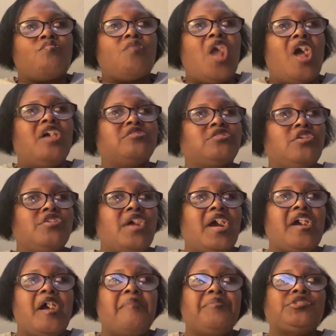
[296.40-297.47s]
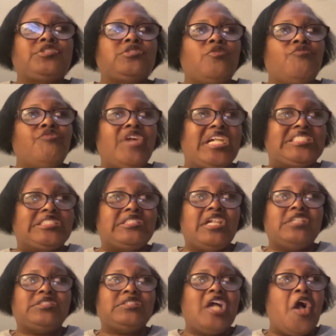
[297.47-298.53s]
I'll tell you I got me some rest
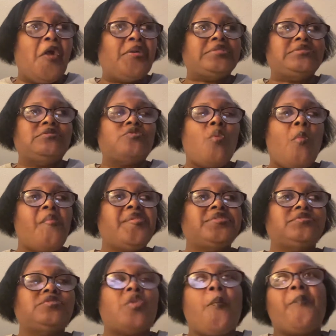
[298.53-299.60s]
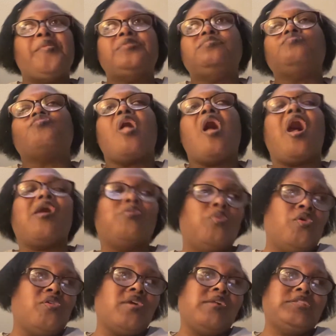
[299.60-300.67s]
That's not. I
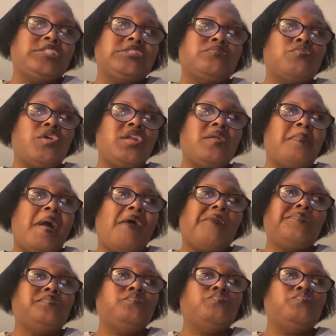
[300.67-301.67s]
woke up this morning about